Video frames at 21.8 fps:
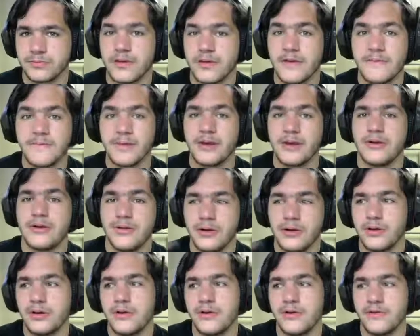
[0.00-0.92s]

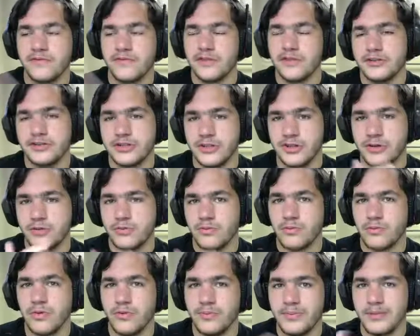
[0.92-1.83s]
para-flinching
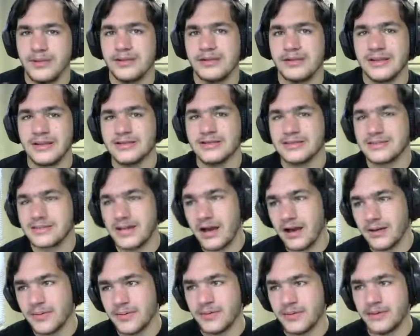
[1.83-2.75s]
will be less
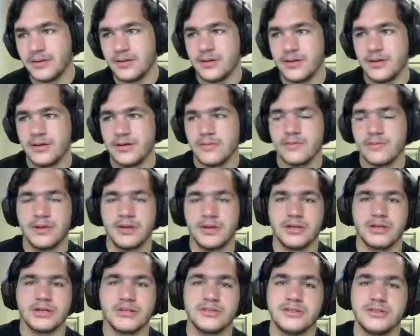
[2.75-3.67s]
common, but
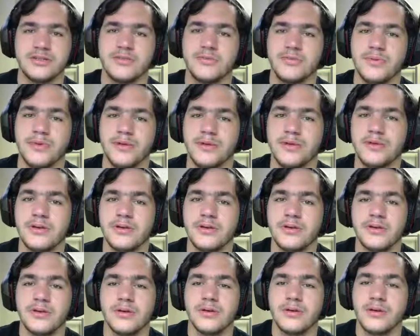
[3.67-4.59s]
it can still be
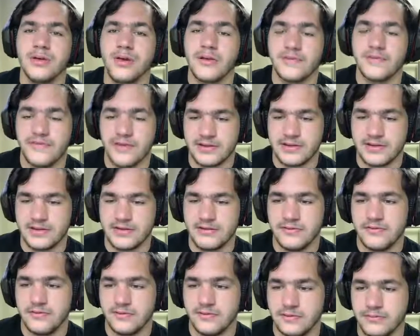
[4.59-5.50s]

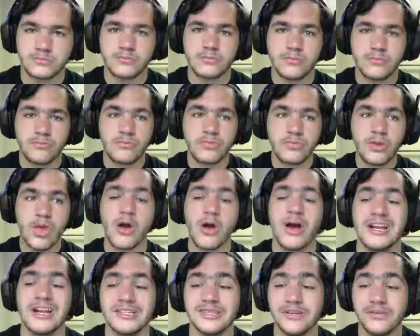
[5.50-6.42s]
effective.
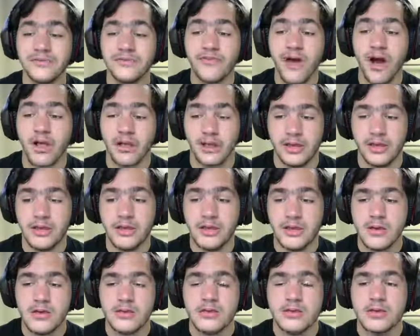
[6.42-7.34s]
Alright, so Volley
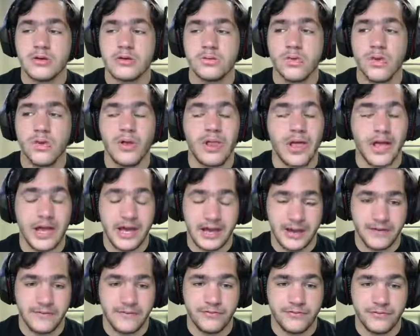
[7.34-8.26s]
will have